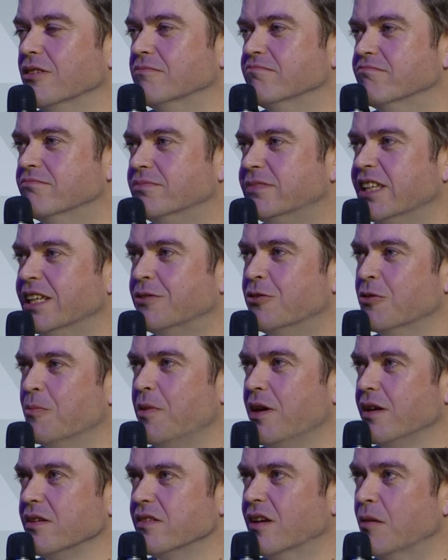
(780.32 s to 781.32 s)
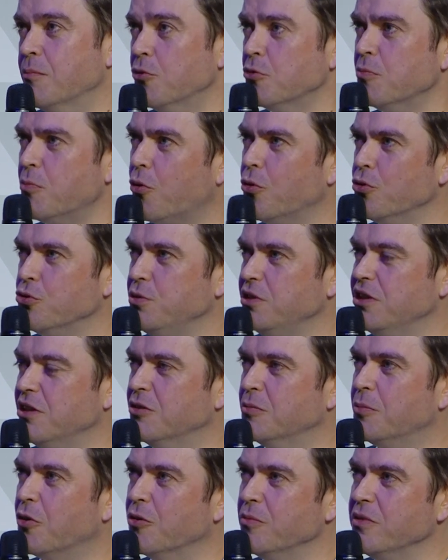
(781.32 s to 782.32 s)
It's a sign of trust. And then the
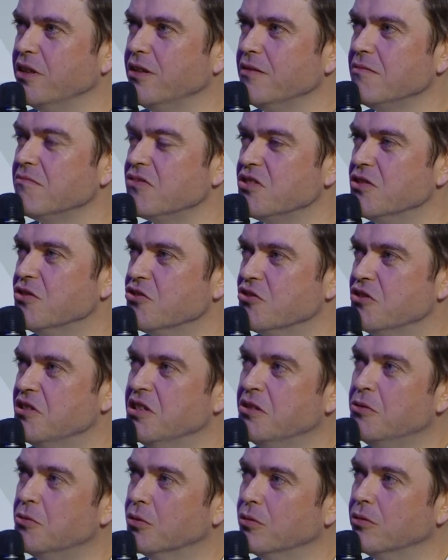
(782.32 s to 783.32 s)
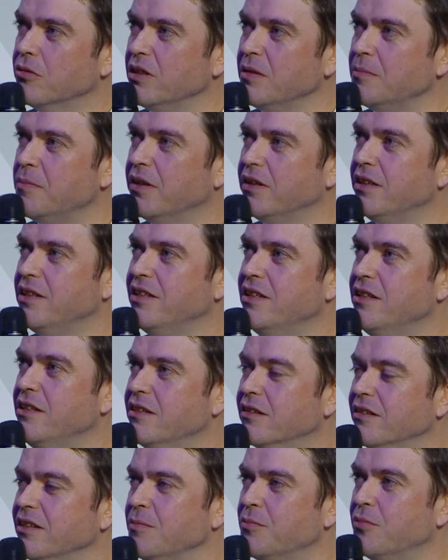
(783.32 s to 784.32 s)
third factor
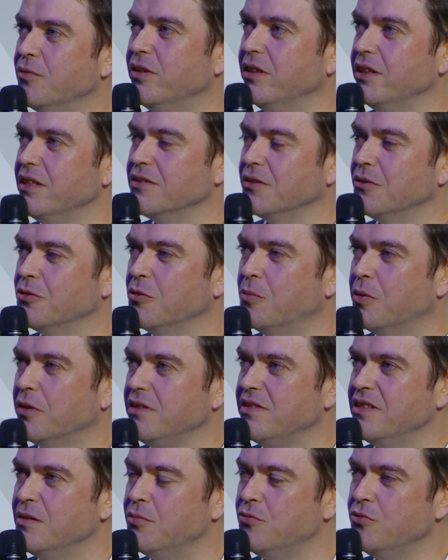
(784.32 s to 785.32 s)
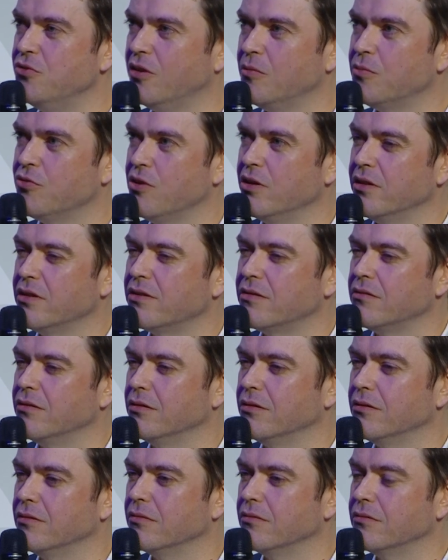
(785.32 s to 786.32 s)
is that the
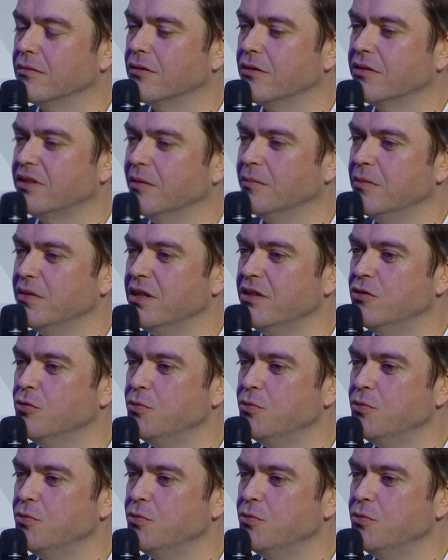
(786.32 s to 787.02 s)
countries and the